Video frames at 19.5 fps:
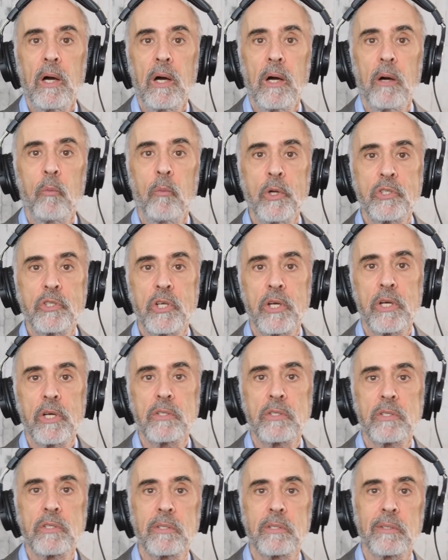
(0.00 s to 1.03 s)
which
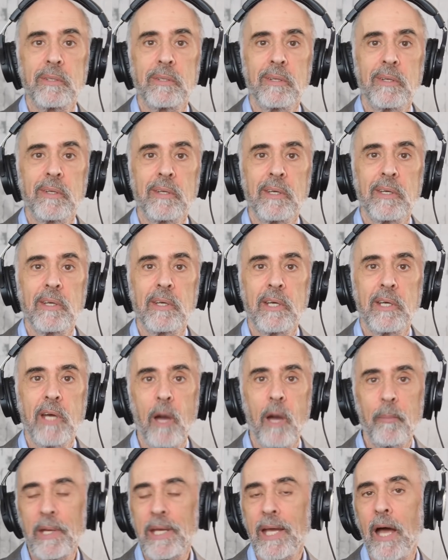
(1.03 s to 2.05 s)
is
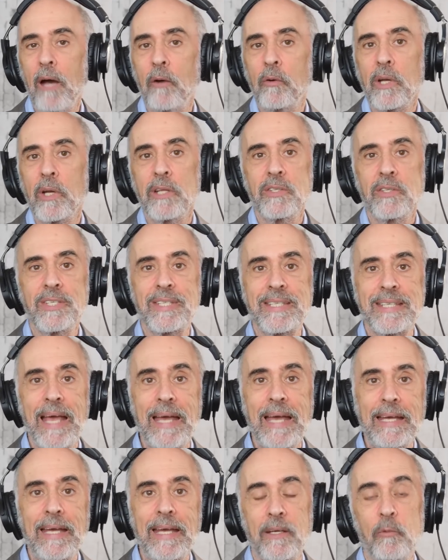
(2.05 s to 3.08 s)
coming out and
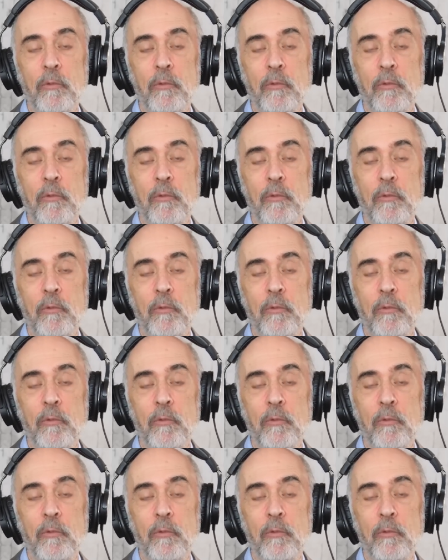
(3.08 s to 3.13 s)
saying,